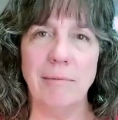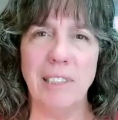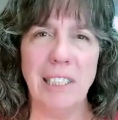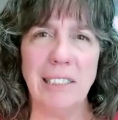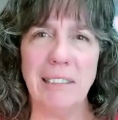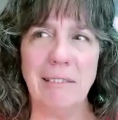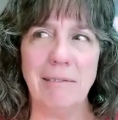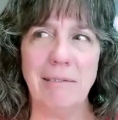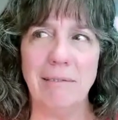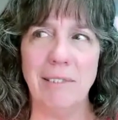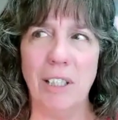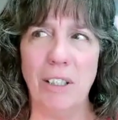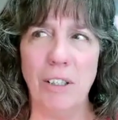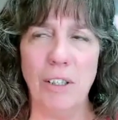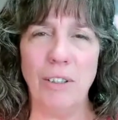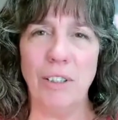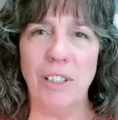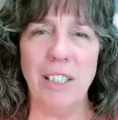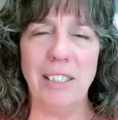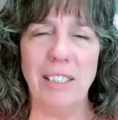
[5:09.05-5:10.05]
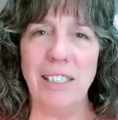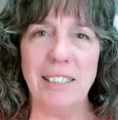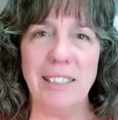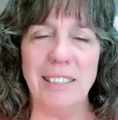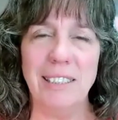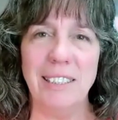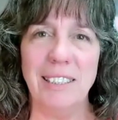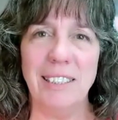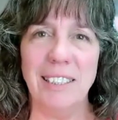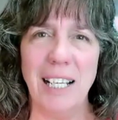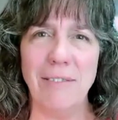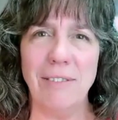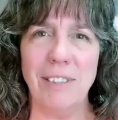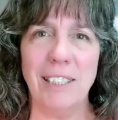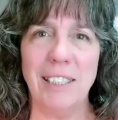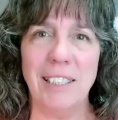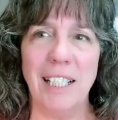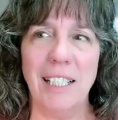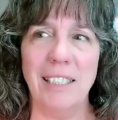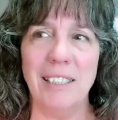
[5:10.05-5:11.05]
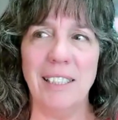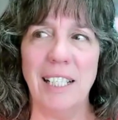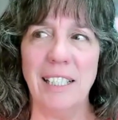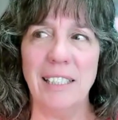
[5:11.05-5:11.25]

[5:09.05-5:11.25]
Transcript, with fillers: just, oh, goodness, just devastated